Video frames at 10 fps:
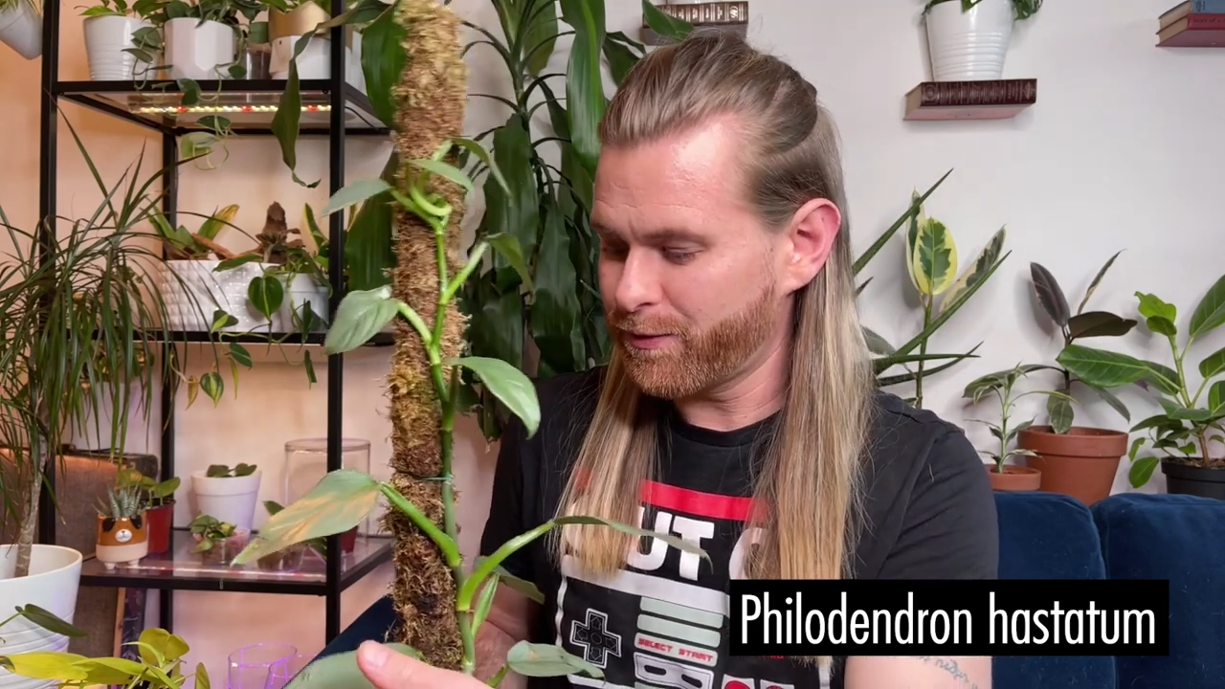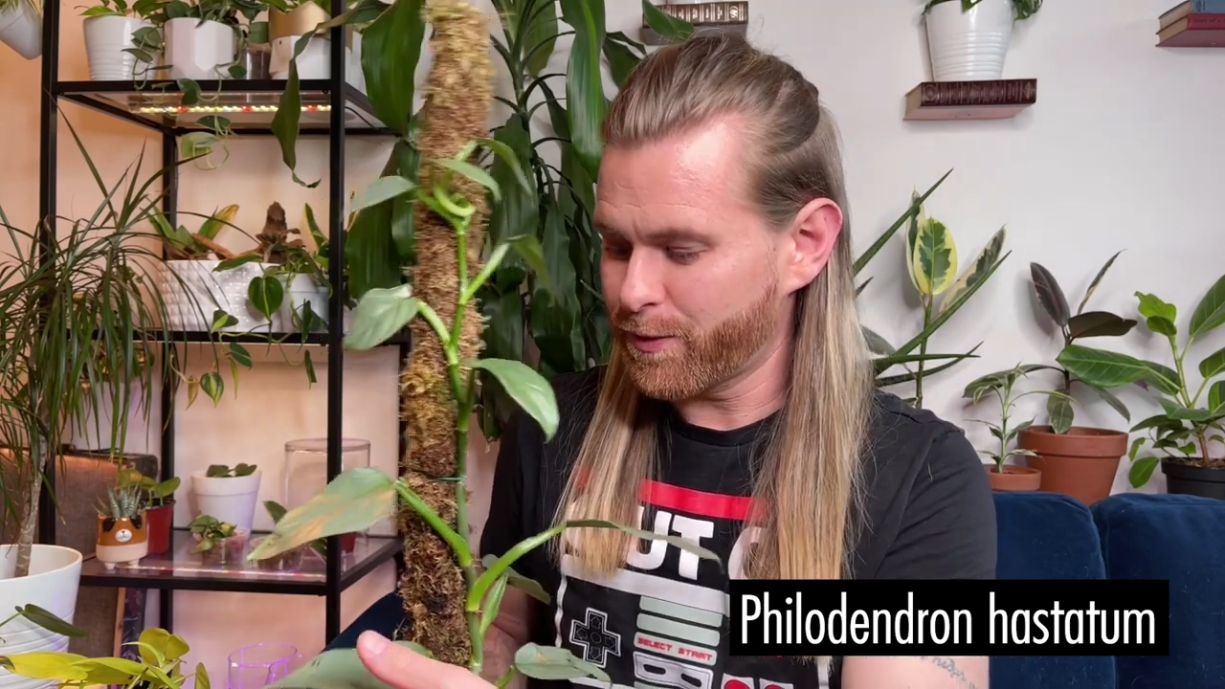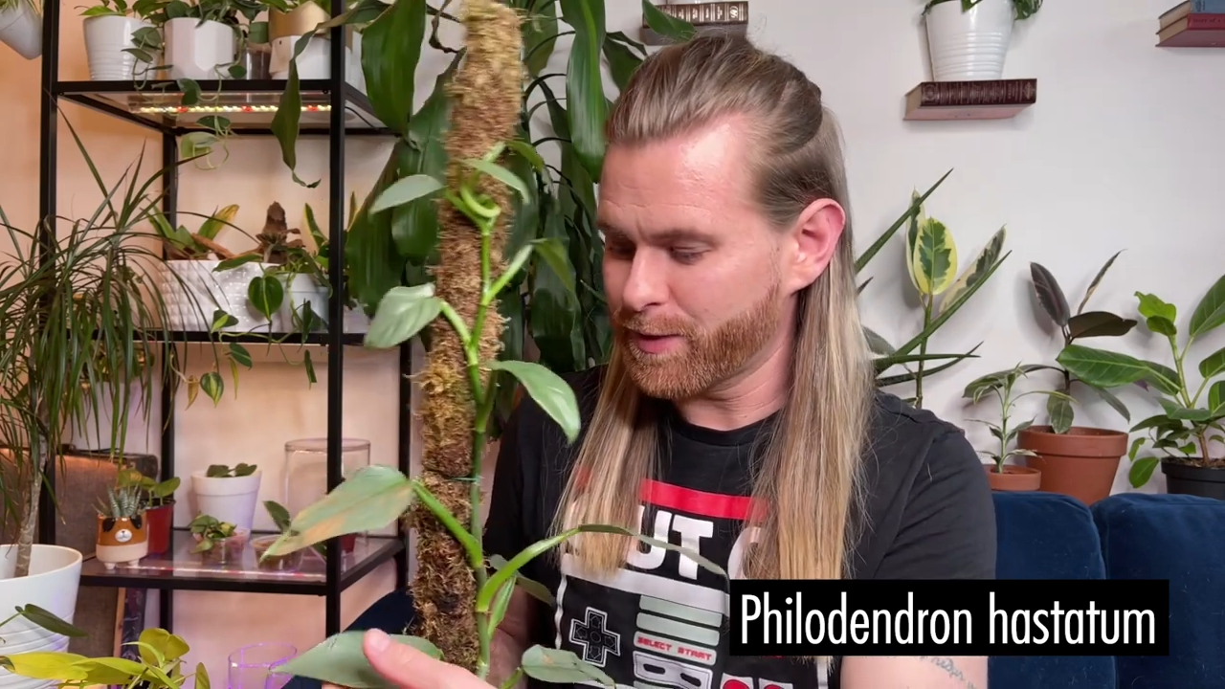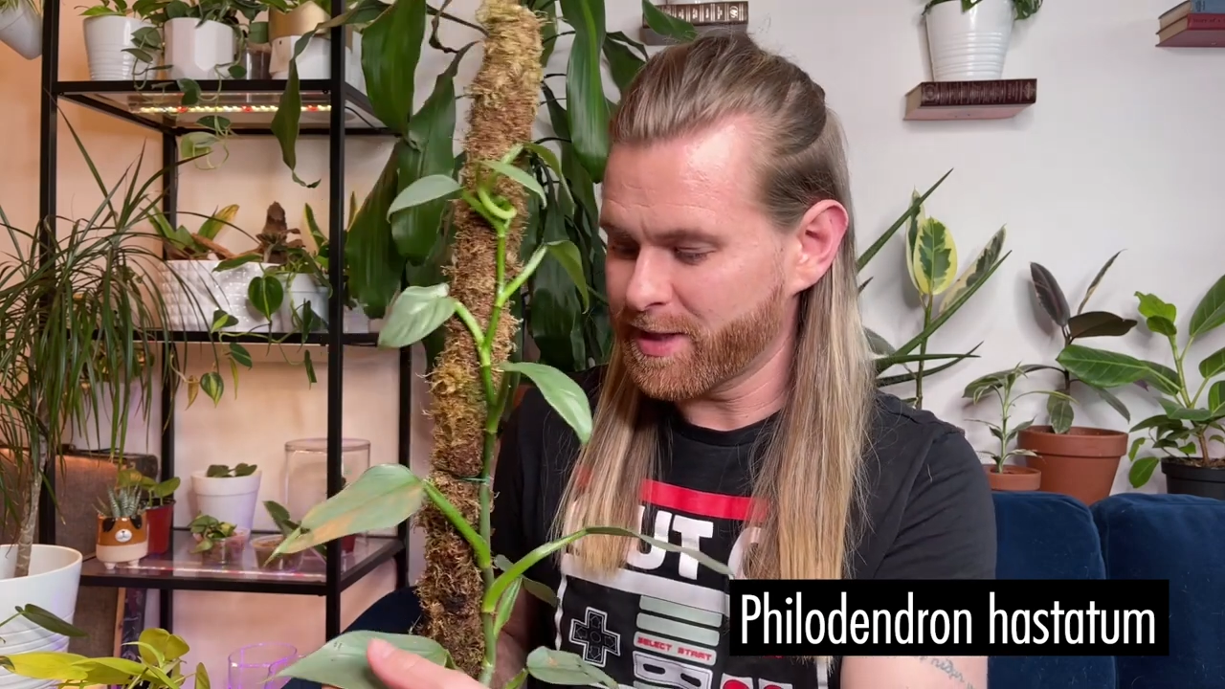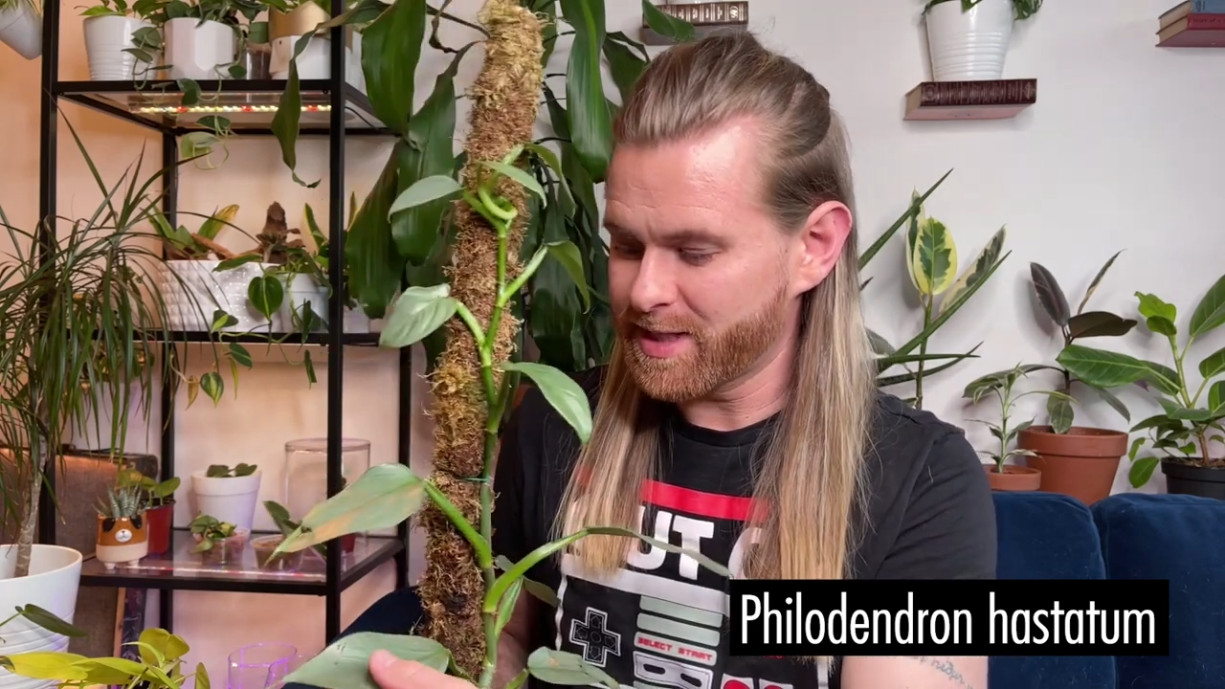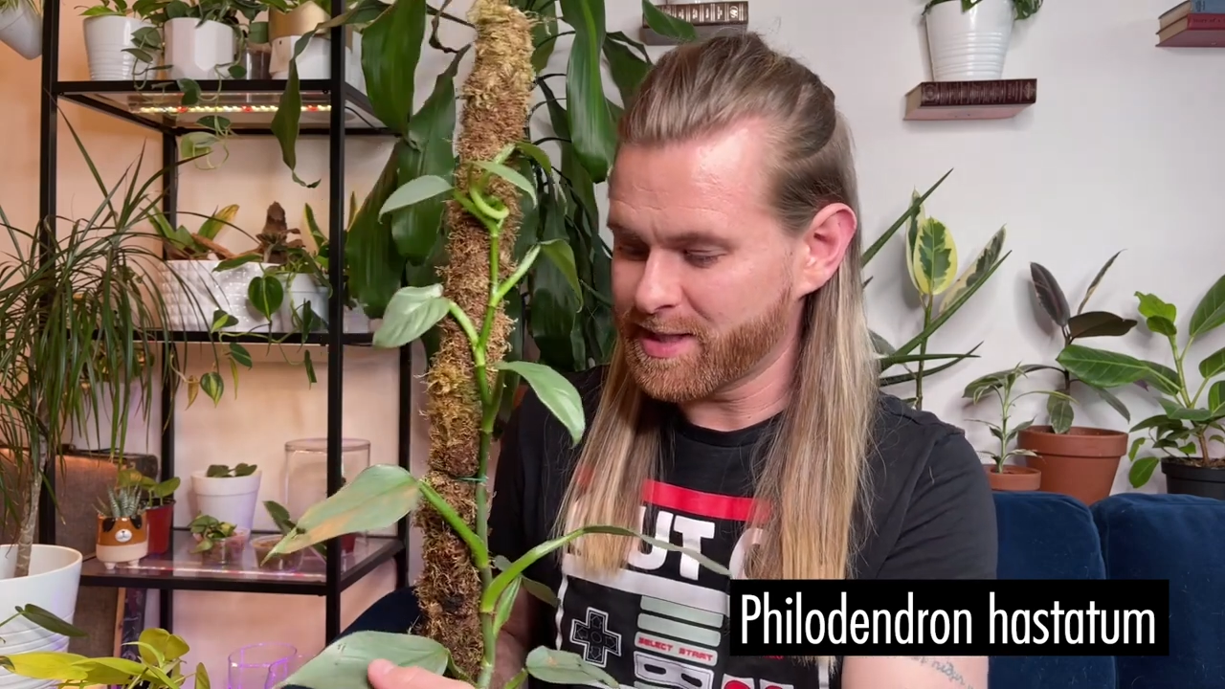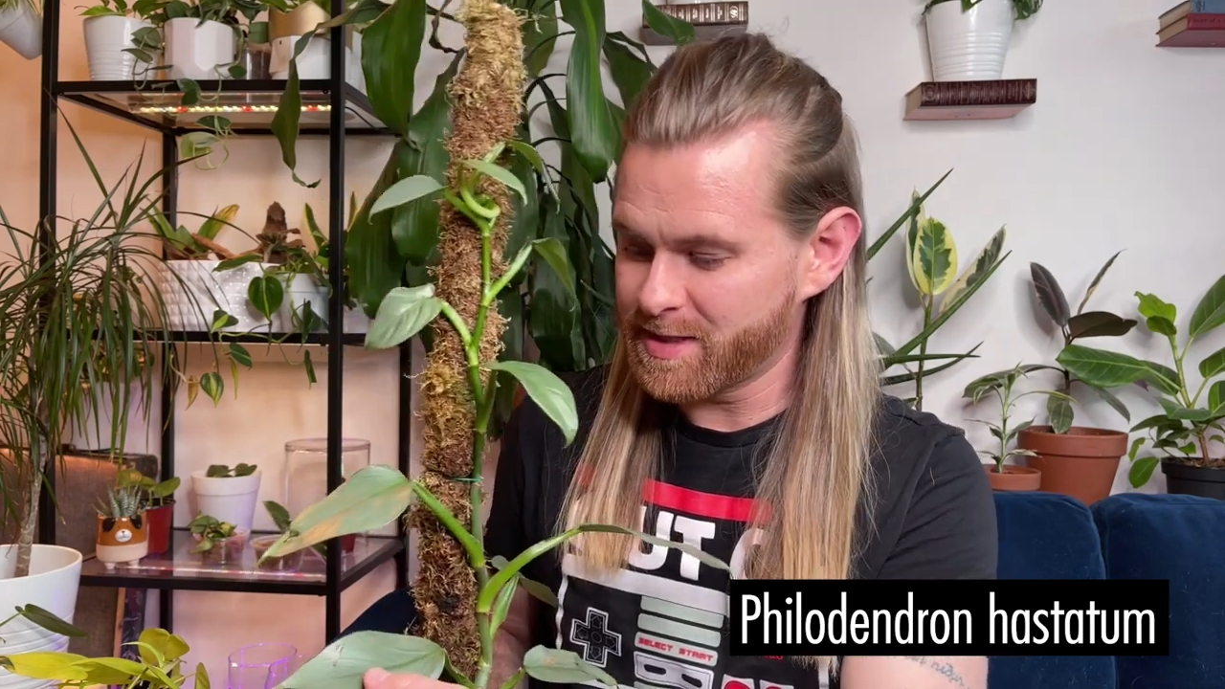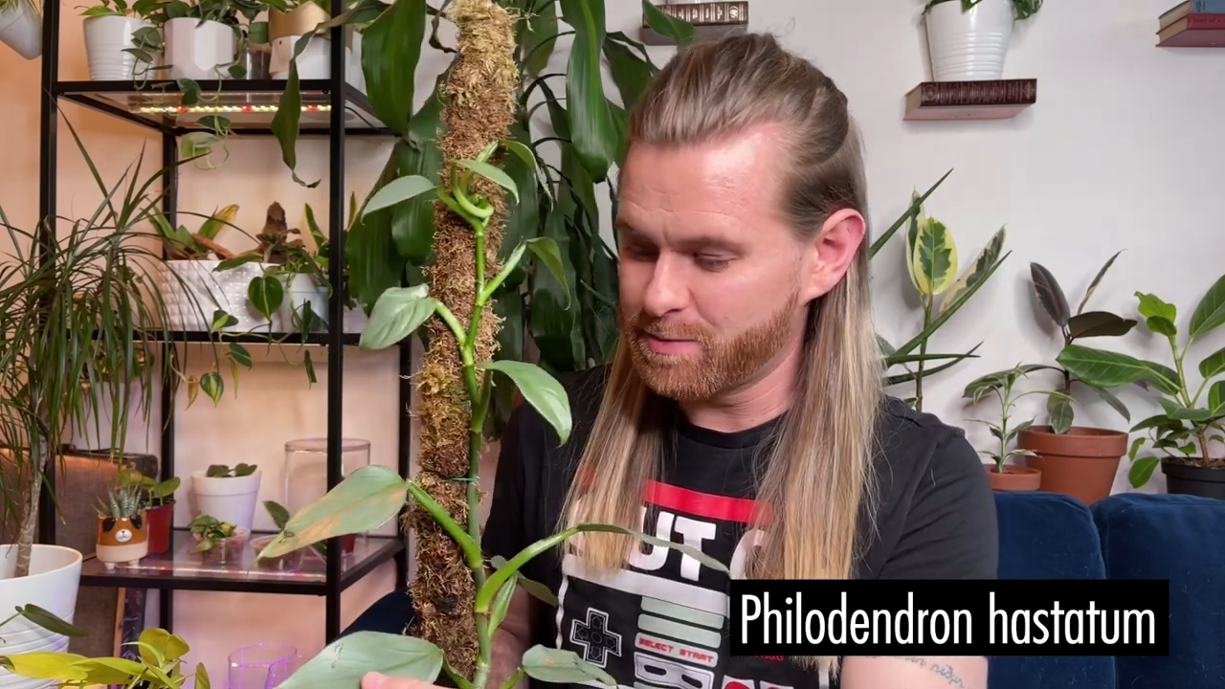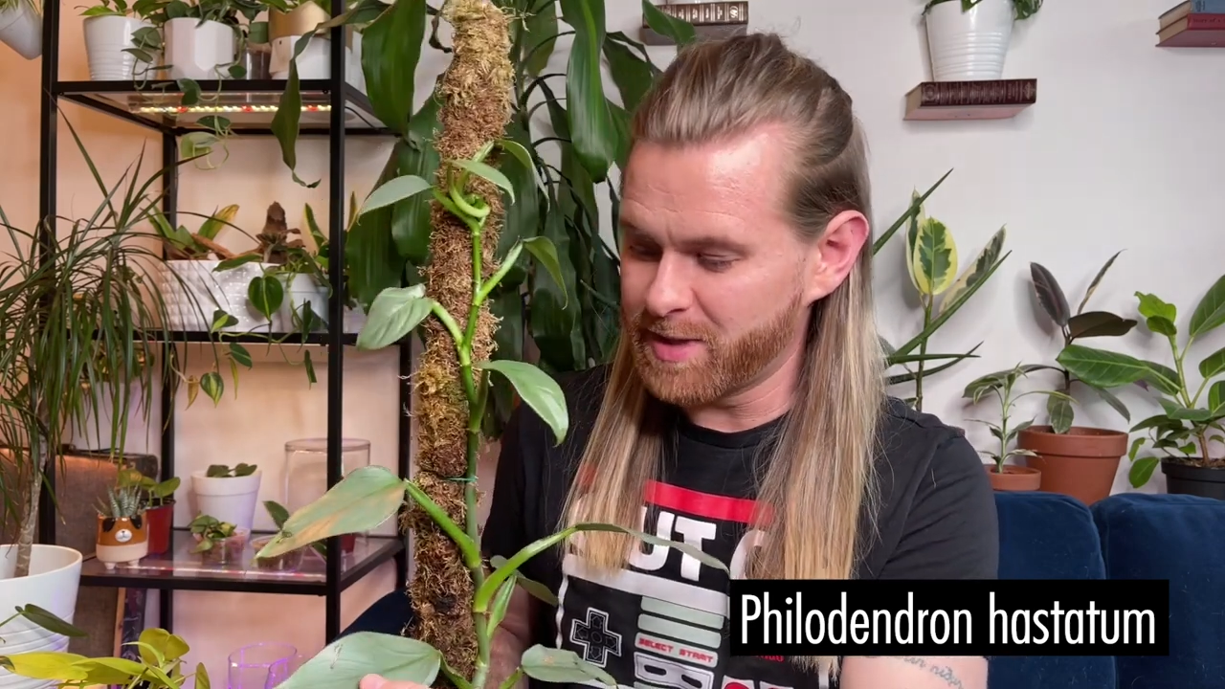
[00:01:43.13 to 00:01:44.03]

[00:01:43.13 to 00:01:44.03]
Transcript: foliage